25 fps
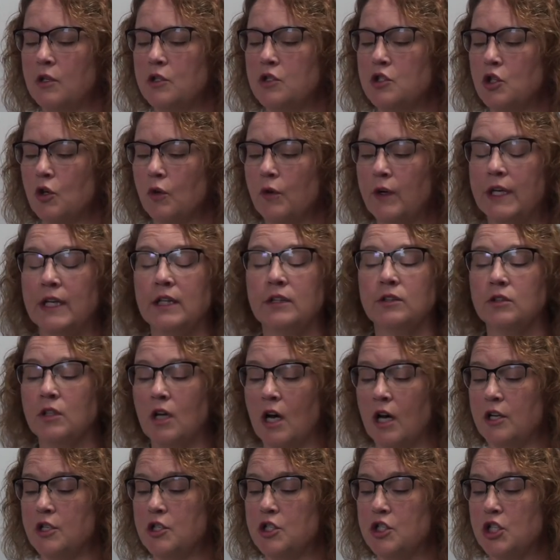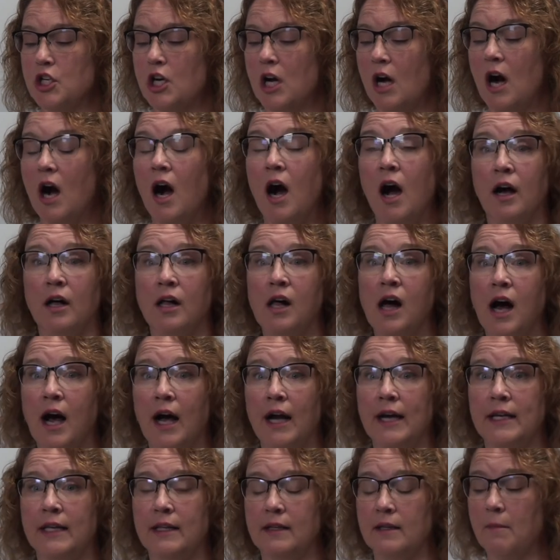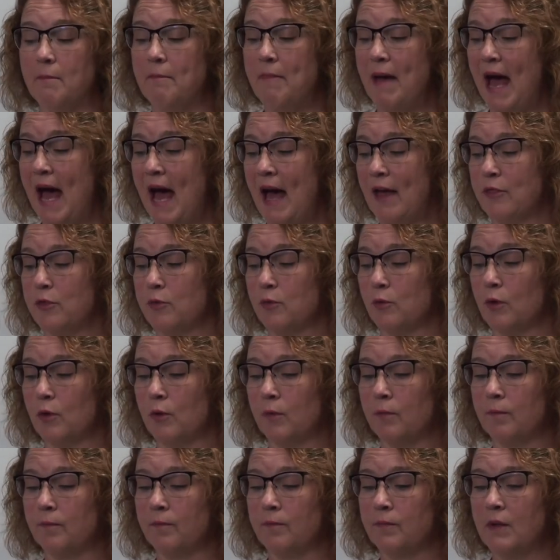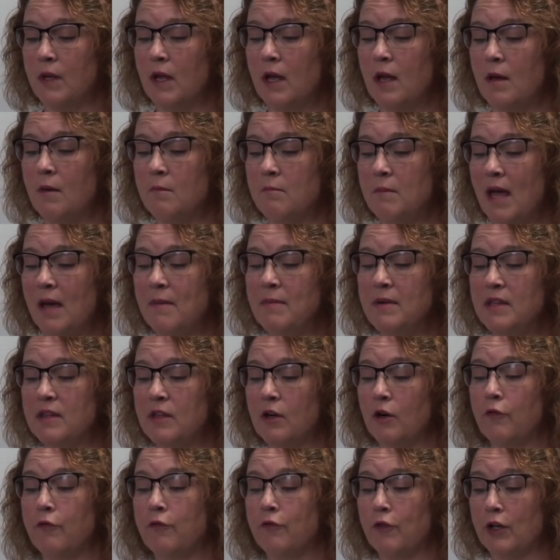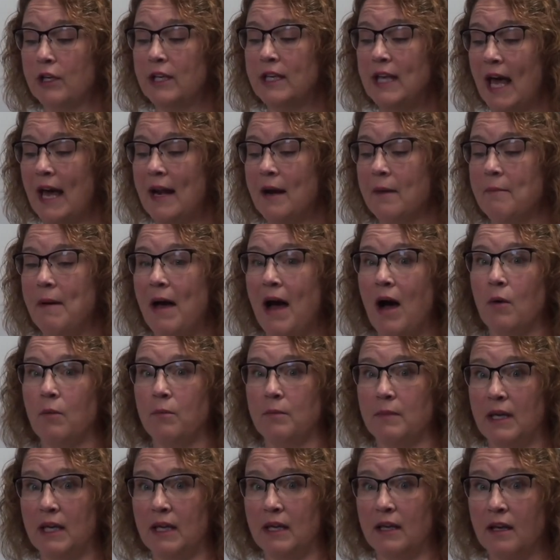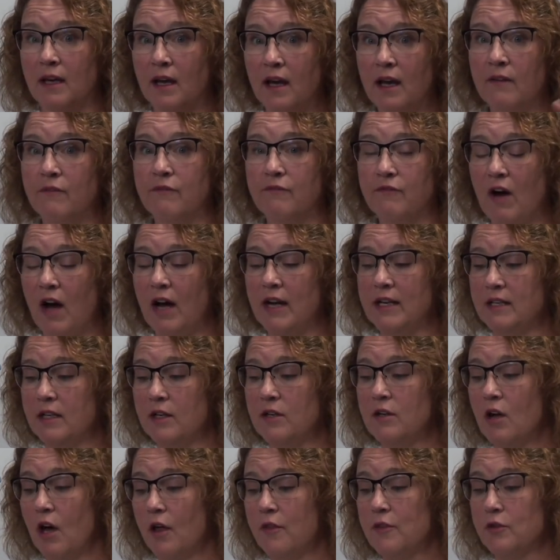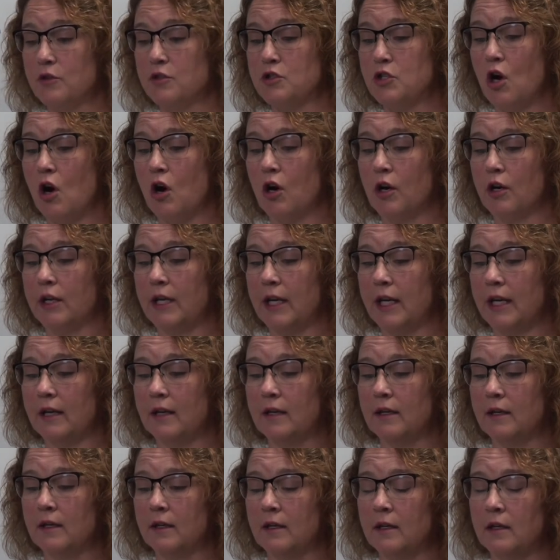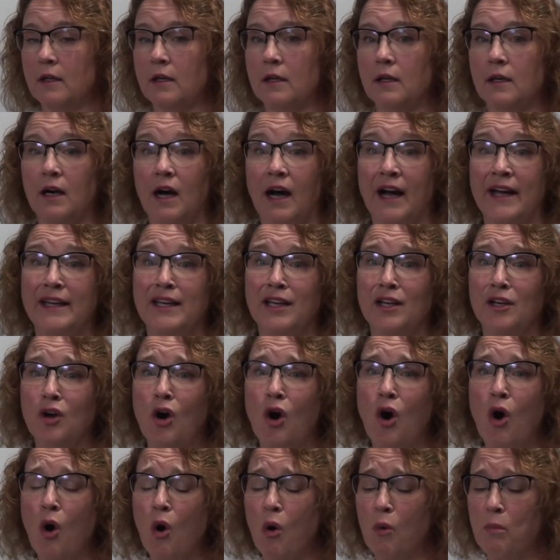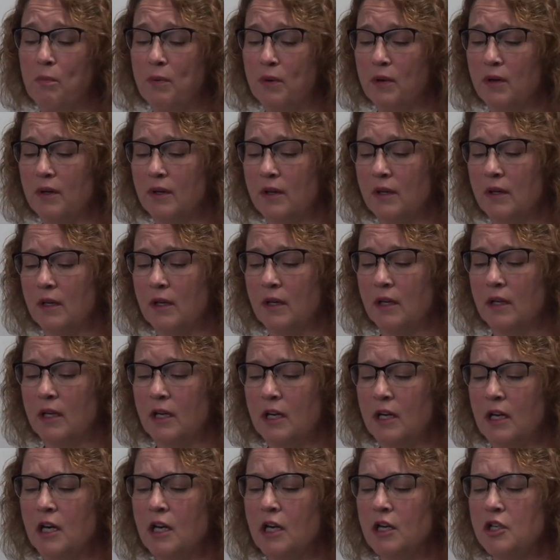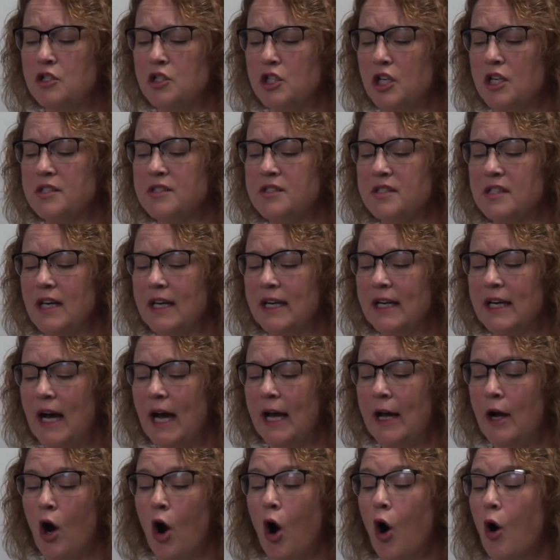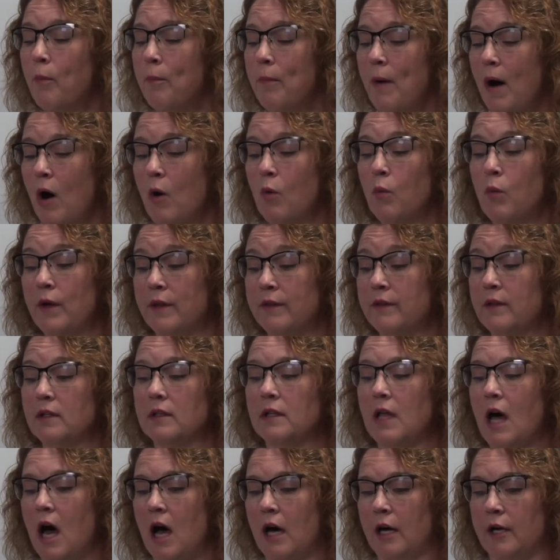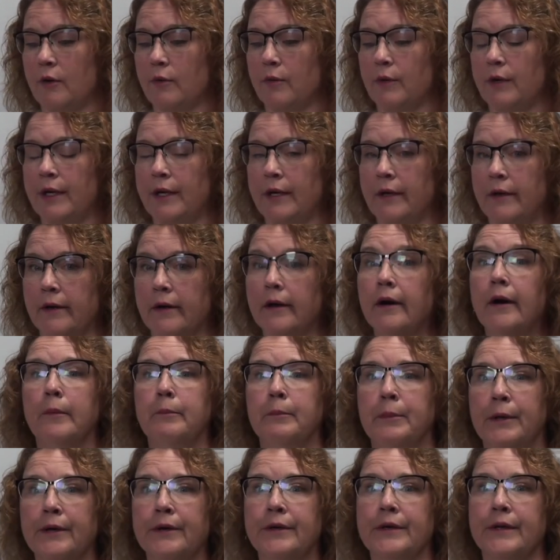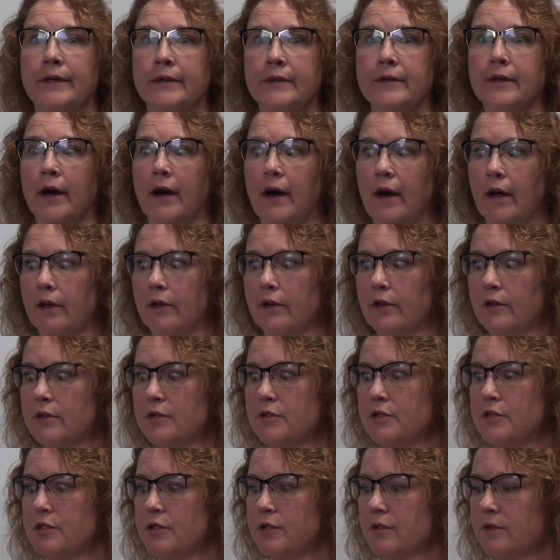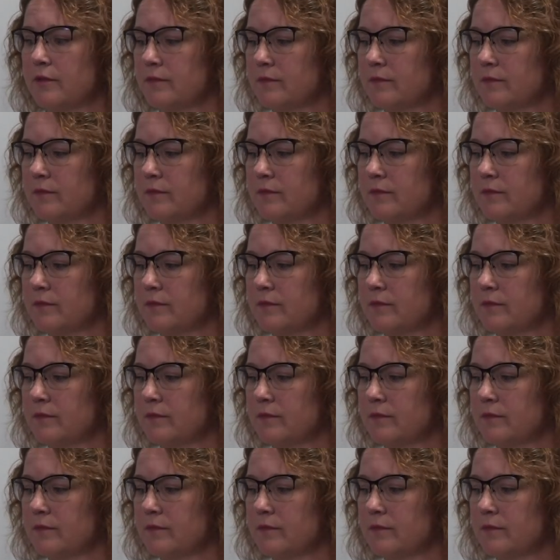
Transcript: During lunch, I'll hide in the bathroom. Maybe they'll forget about me and find another target. I can hope. Just like I hope I'll win the lottery a million dollars.